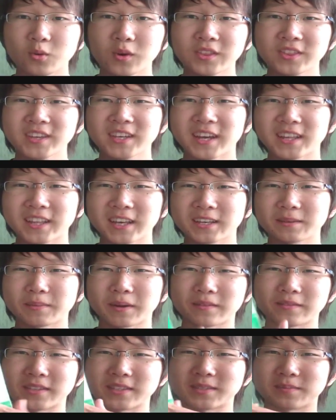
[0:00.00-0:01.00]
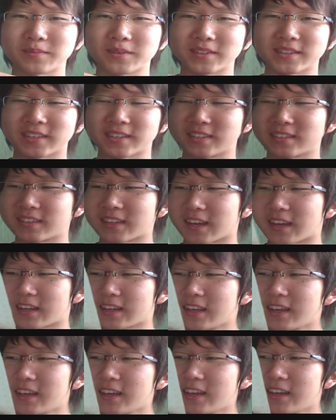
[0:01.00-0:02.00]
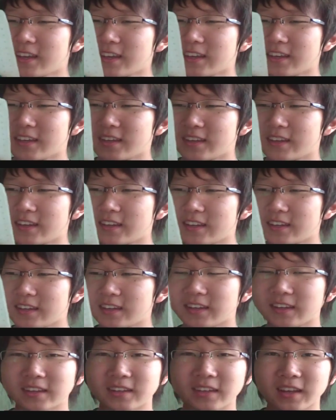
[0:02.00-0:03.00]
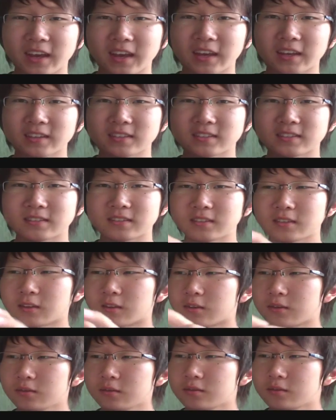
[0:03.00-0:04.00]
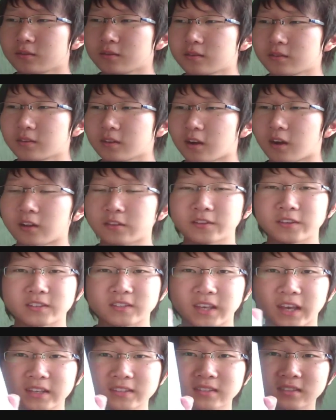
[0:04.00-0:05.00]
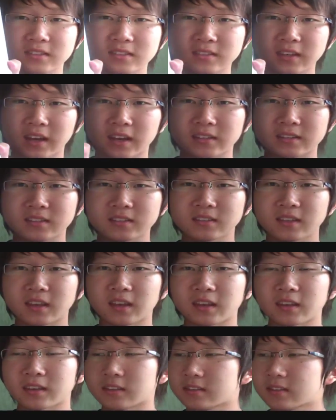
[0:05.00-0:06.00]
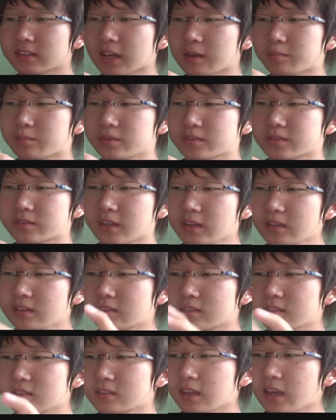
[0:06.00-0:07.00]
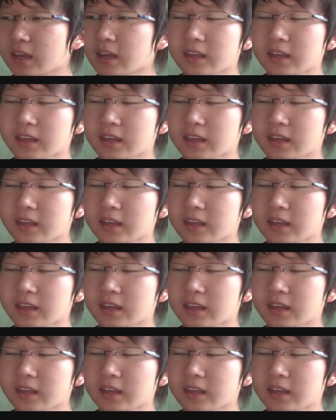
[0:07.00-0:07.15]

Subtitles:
One thing I like about this book is that it has, all these exercises and example sentences